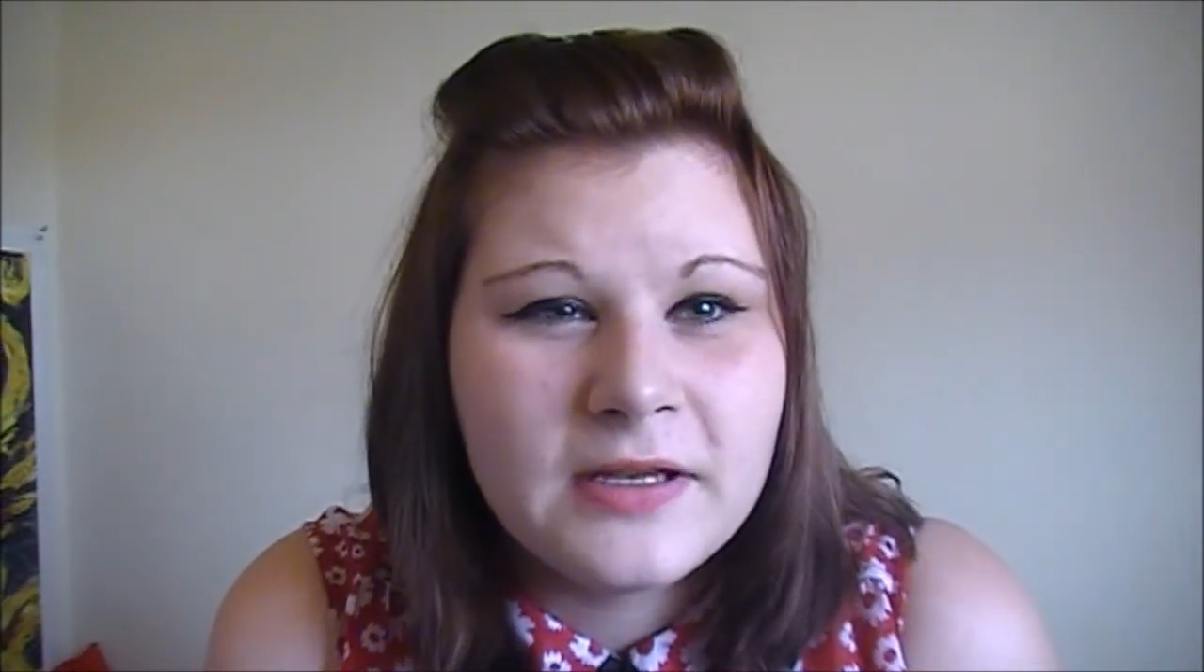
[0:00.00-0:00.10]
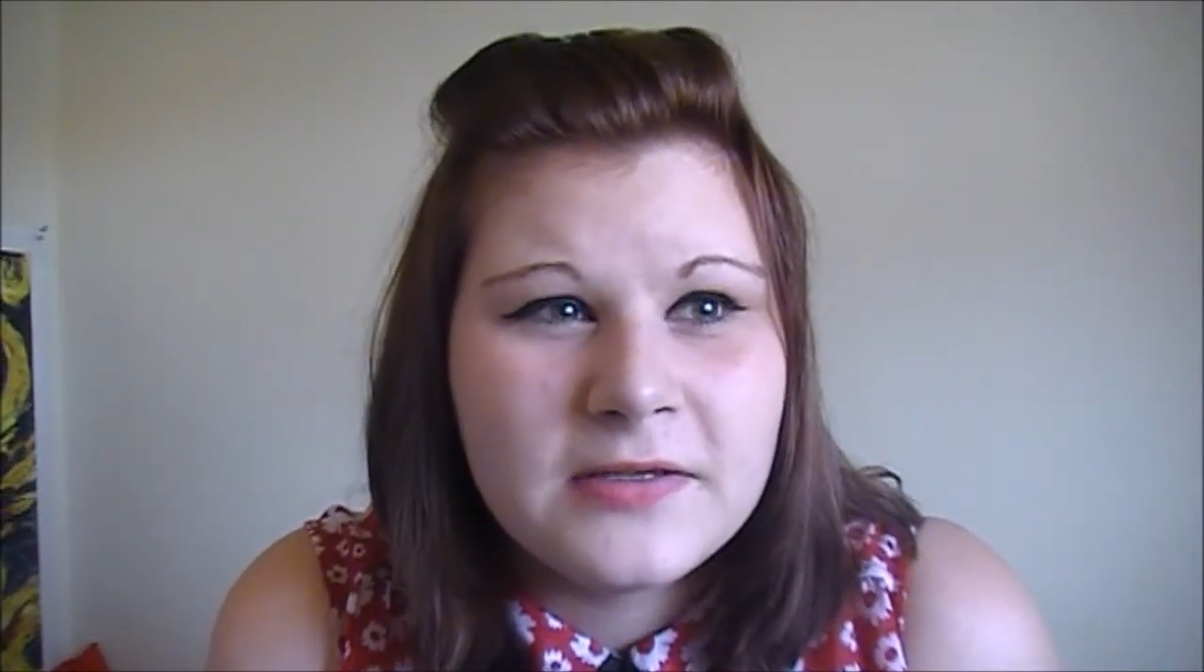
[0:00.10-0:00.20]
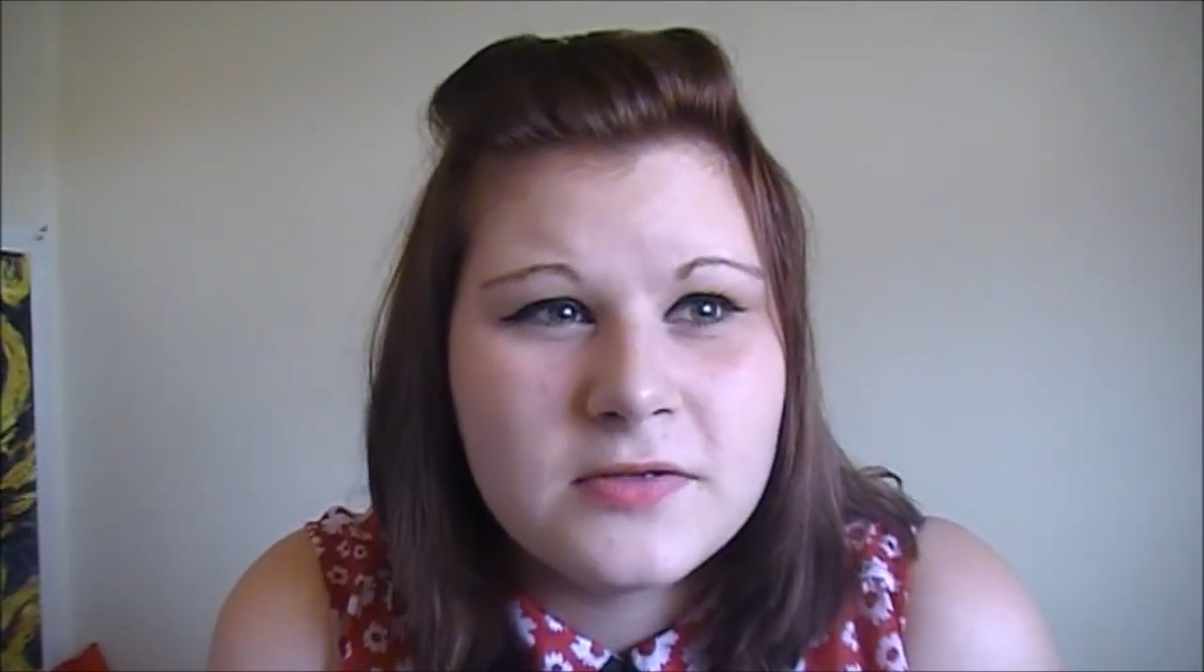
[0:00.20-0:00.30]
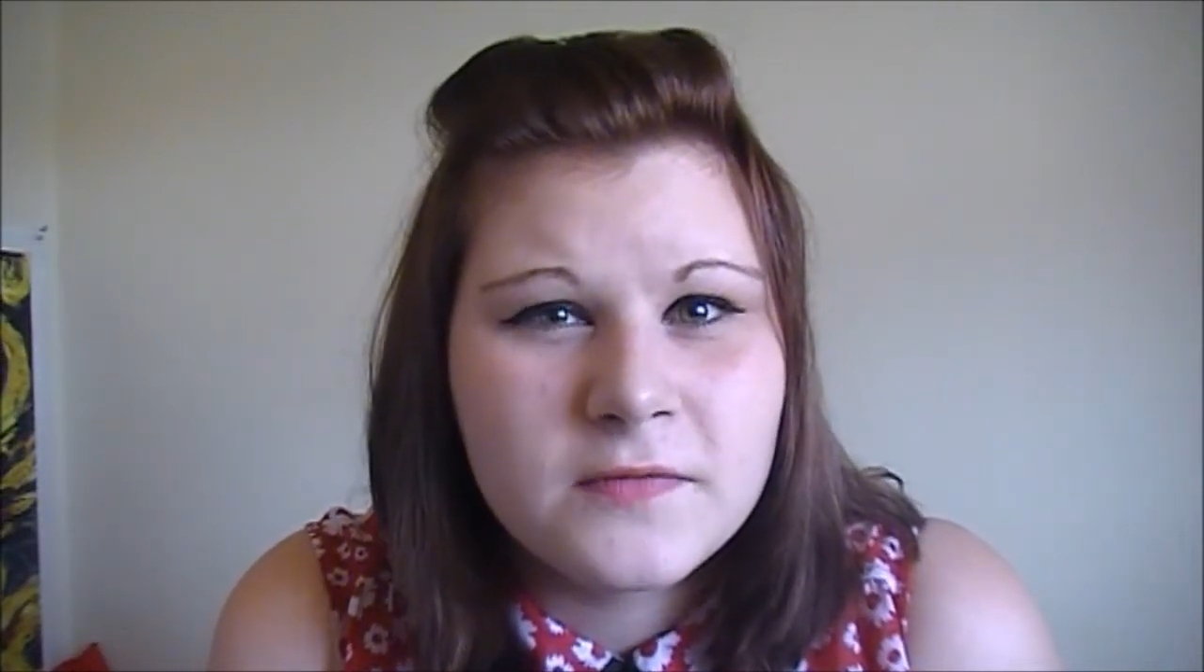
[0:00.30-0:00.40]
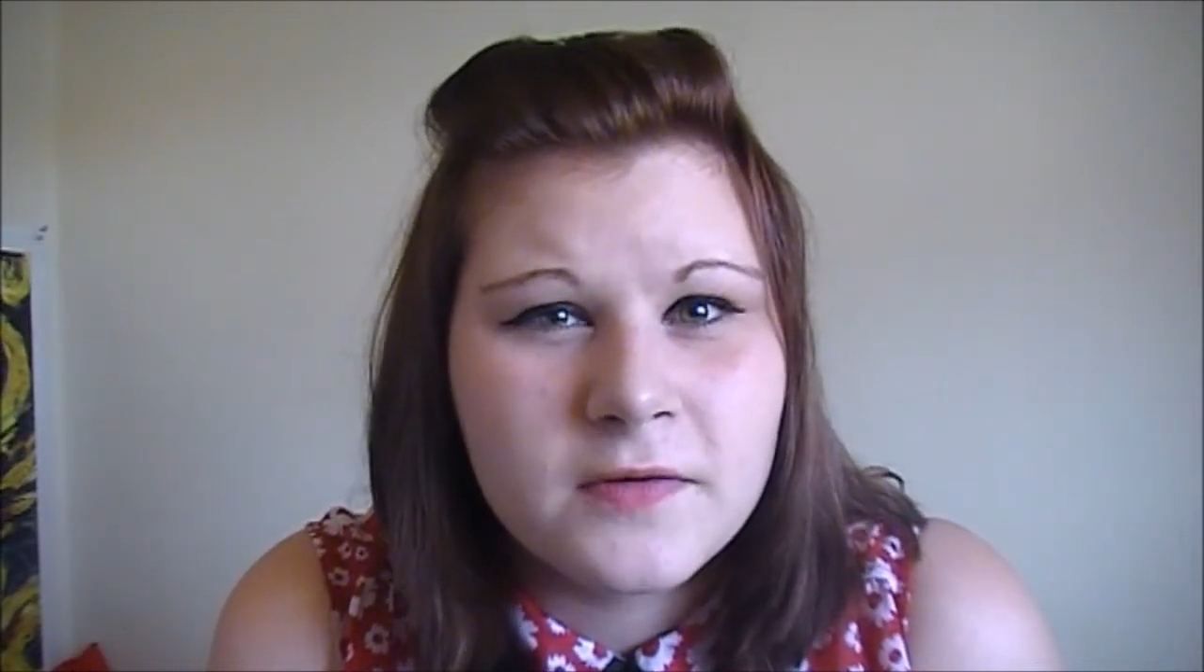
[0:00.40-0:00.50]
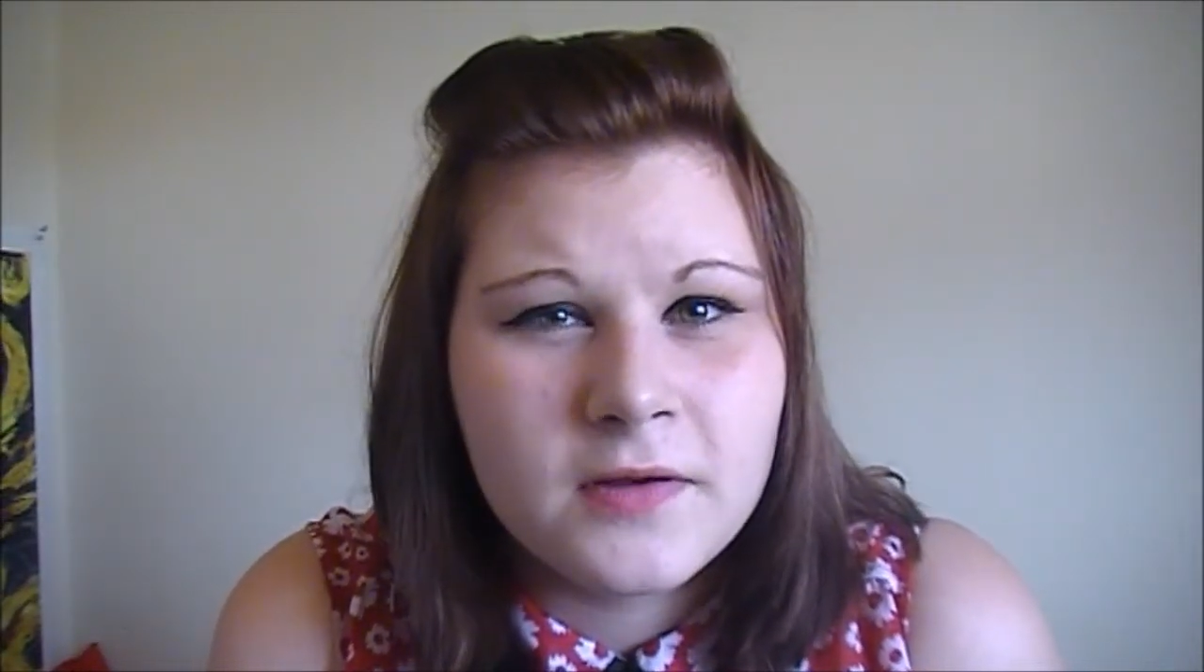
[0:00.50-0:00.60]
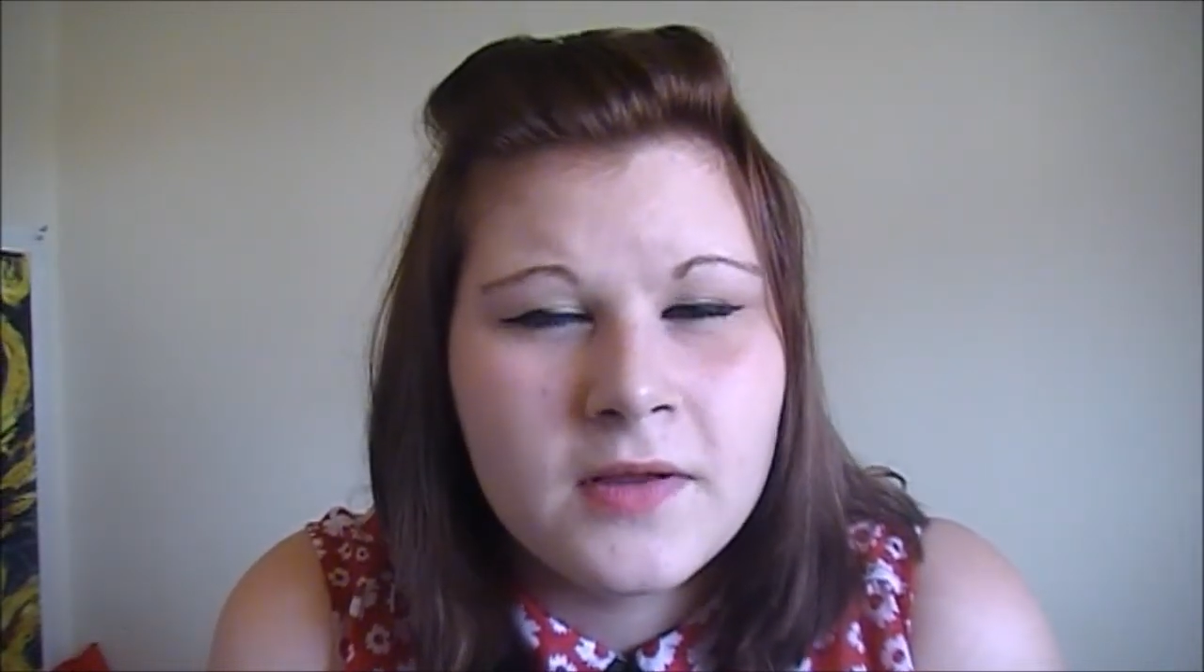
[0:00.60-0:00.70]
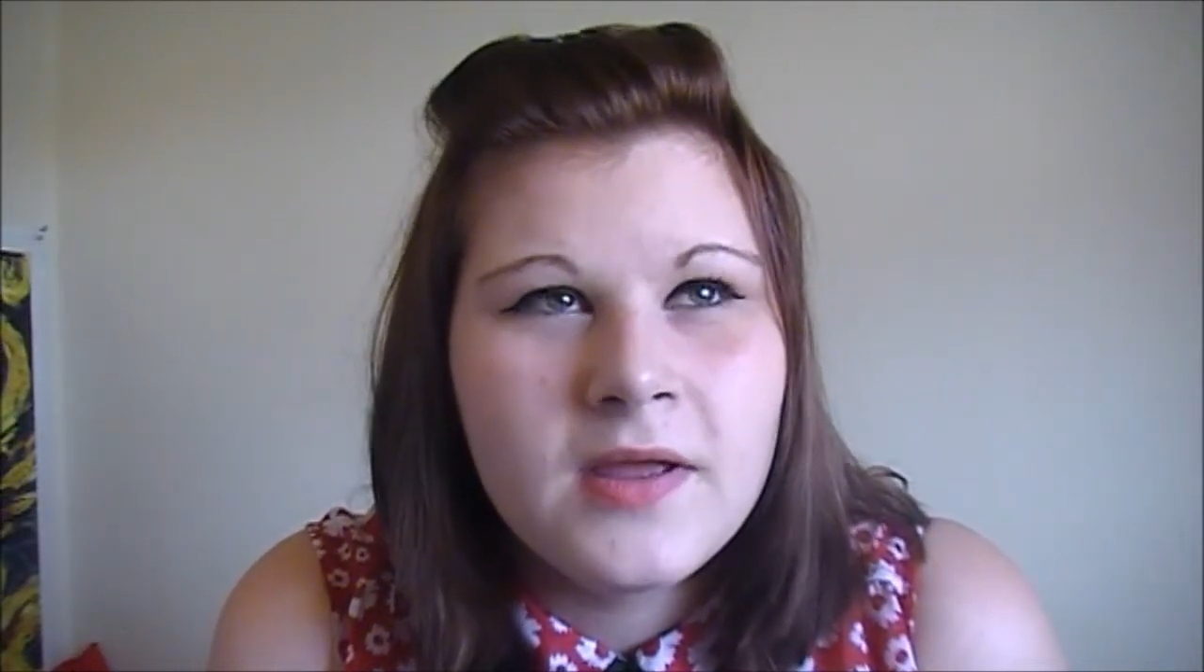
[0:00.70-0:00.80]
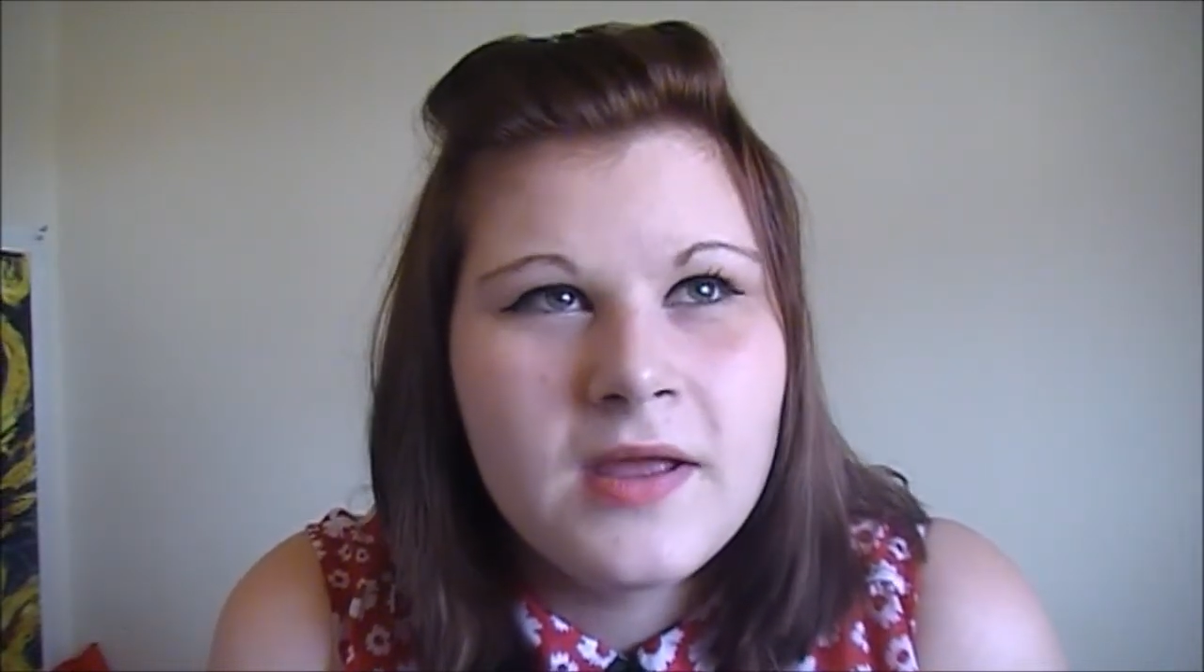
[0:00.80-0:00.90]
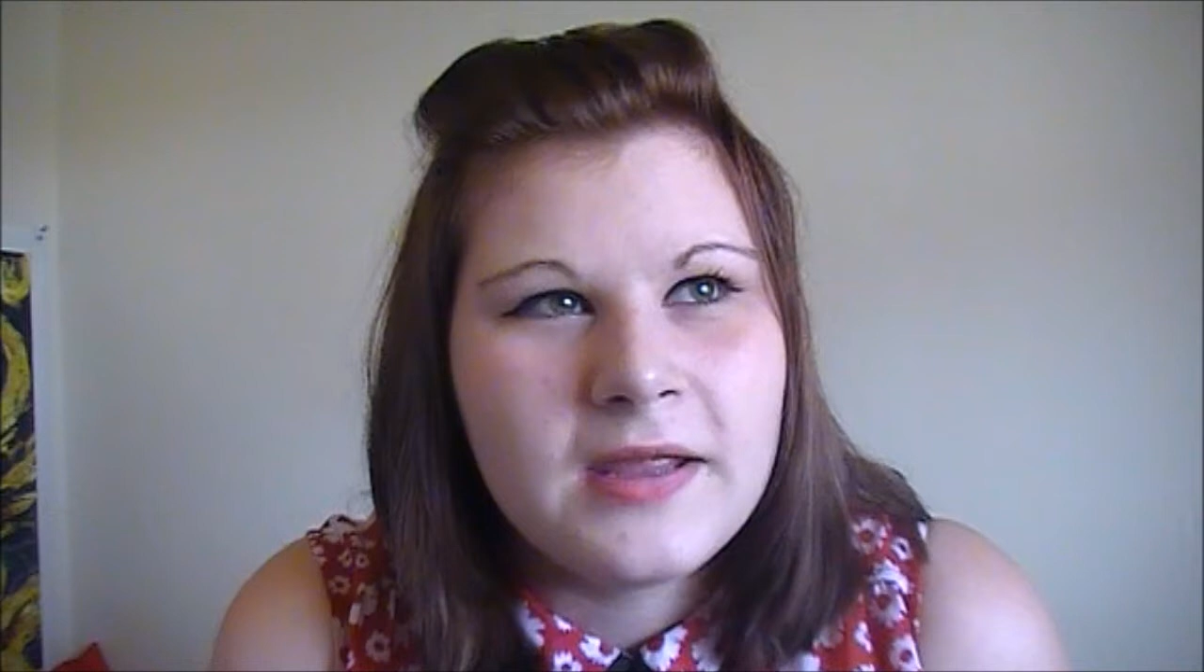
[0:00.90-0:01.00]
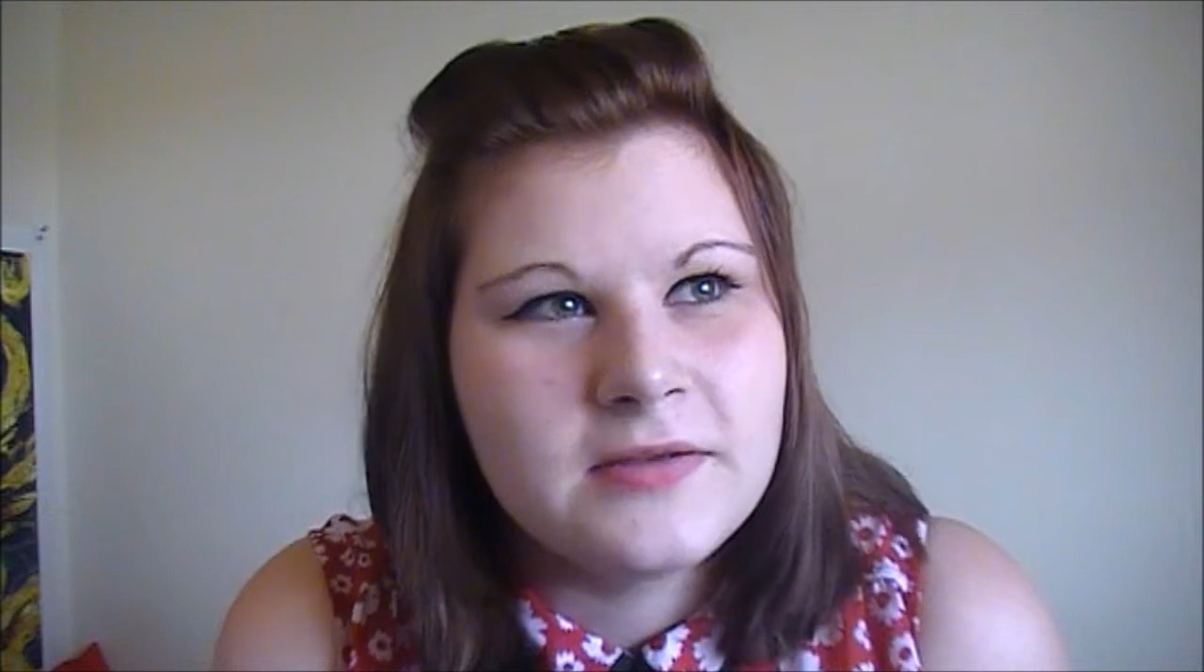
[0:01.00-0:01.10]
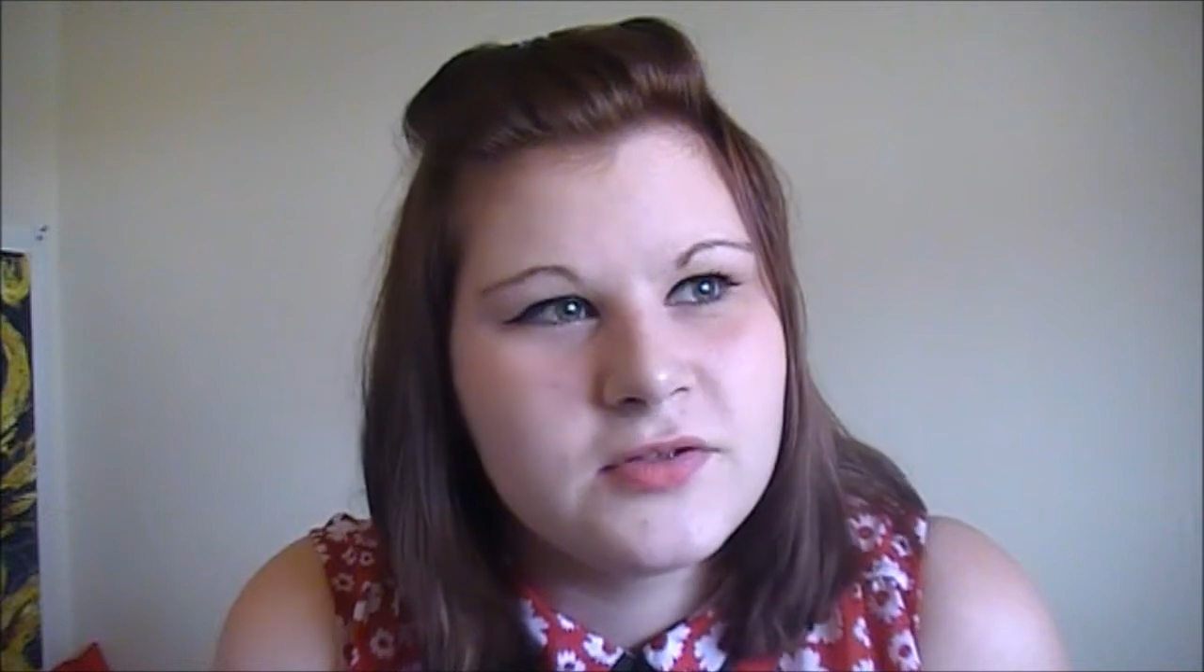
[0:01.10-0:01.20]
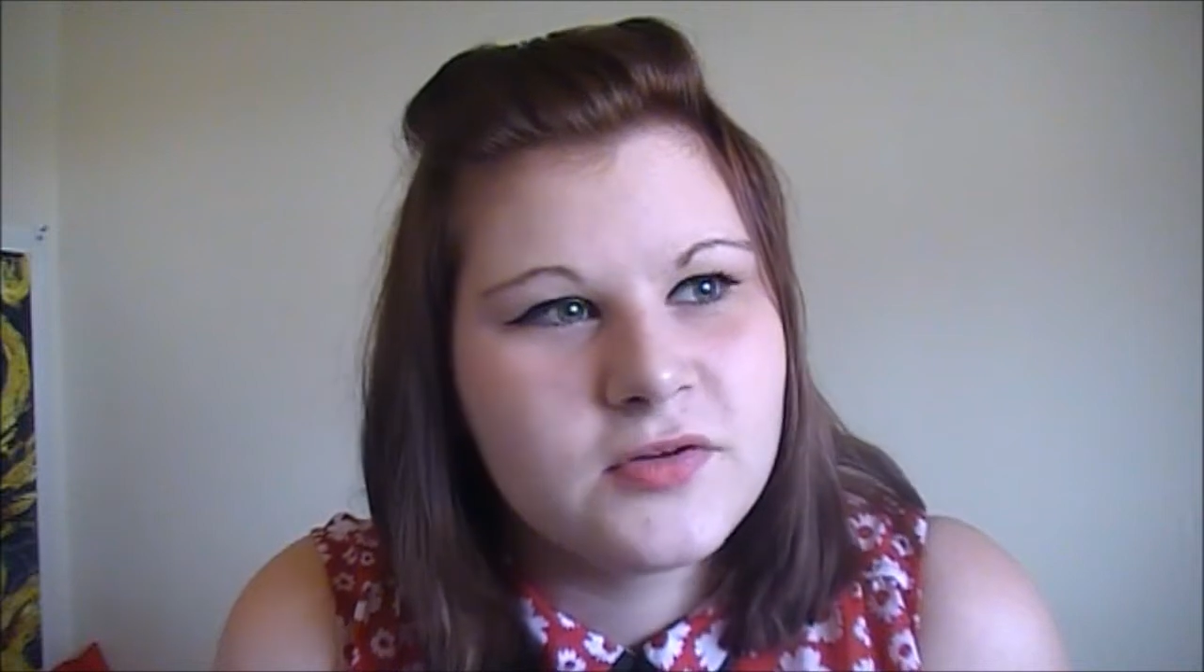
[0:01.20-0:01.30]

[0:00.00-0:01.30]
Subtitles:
introvert and an